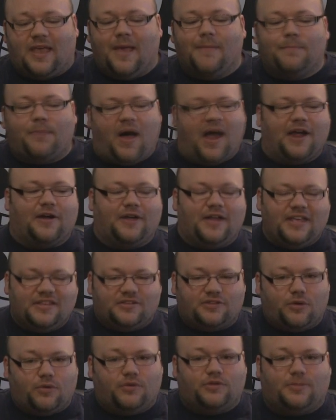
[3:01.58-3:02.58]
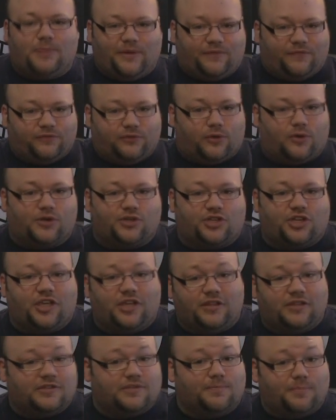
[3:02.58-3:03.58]
the Empire is going to be
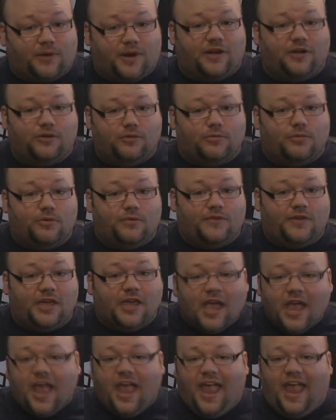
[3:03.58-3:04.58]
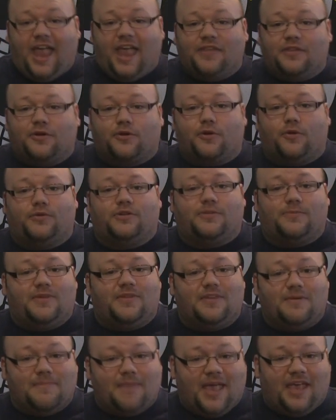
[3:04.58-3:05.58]
flourishing in this brand new movie, and they're going to
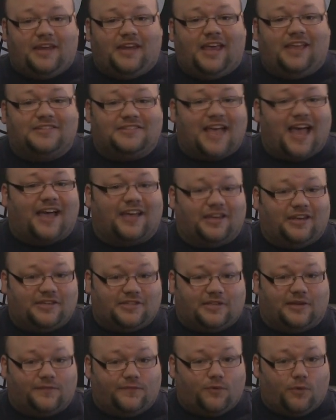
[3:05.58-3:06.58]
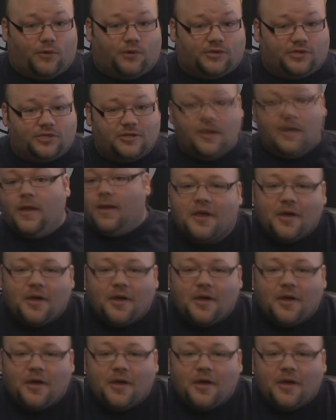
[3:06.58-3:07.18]
be the main antagonistic force.